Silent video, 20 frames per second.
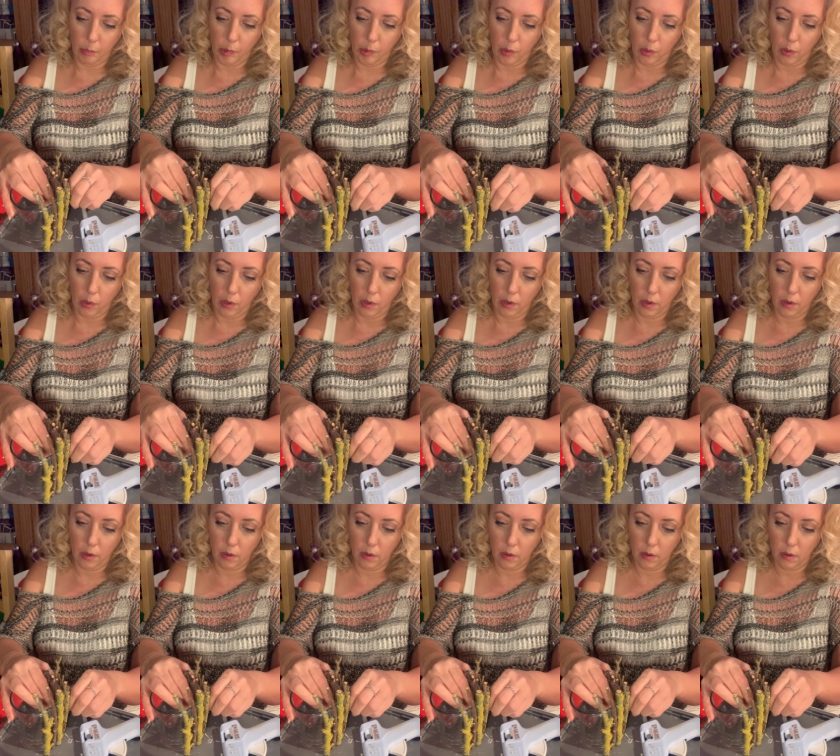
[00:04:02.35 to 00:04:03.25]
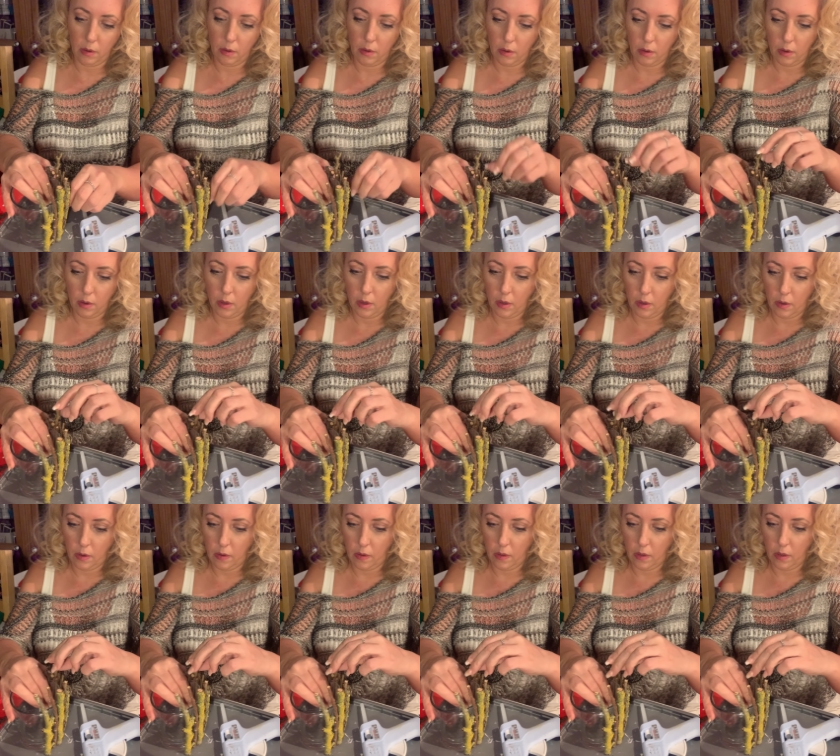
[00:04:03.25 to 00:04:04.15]
ball,
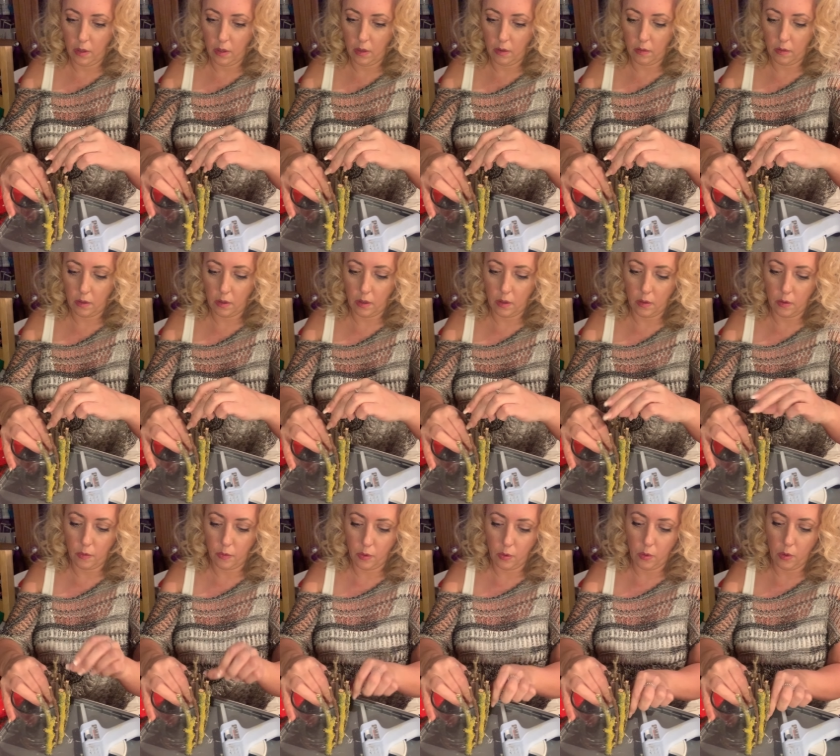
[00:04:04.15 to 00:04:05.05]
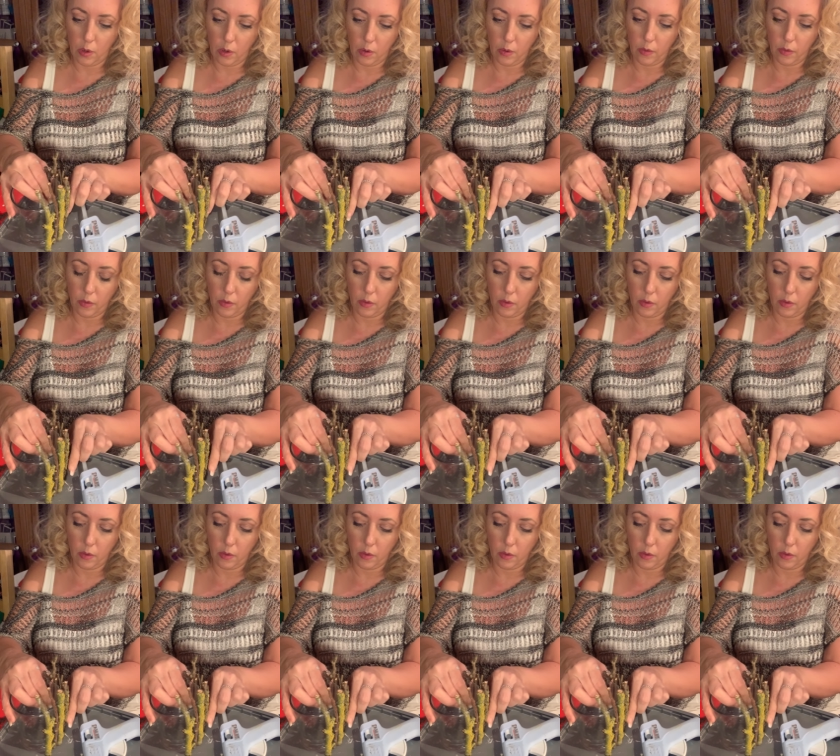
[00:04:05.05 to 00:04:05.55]
and they started to fall off.